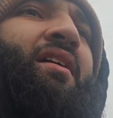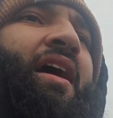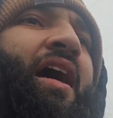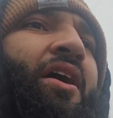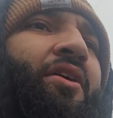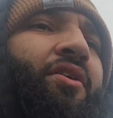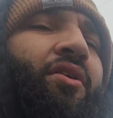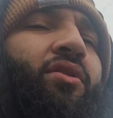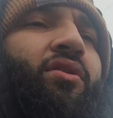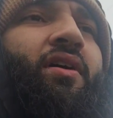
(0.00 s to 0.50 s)

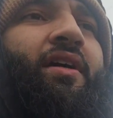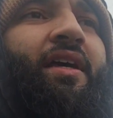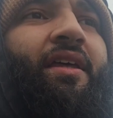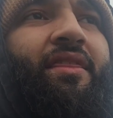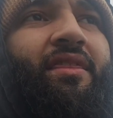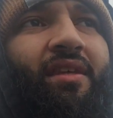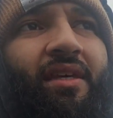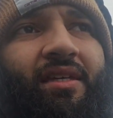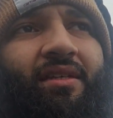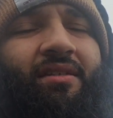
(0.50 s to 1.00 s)
how to look
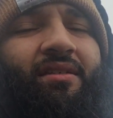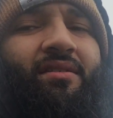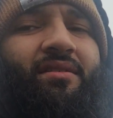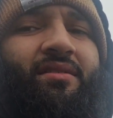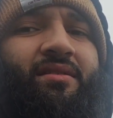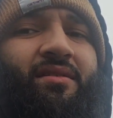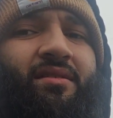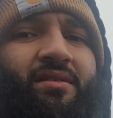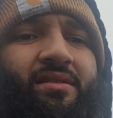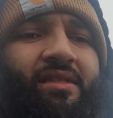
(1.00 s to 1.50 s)
at
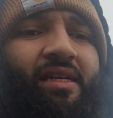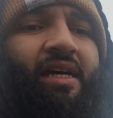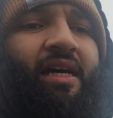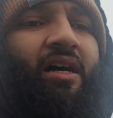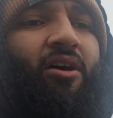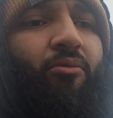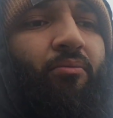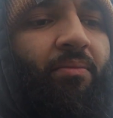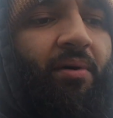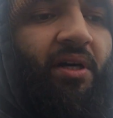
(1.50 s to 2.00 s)
things to
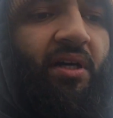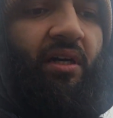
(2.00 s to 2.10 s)
help.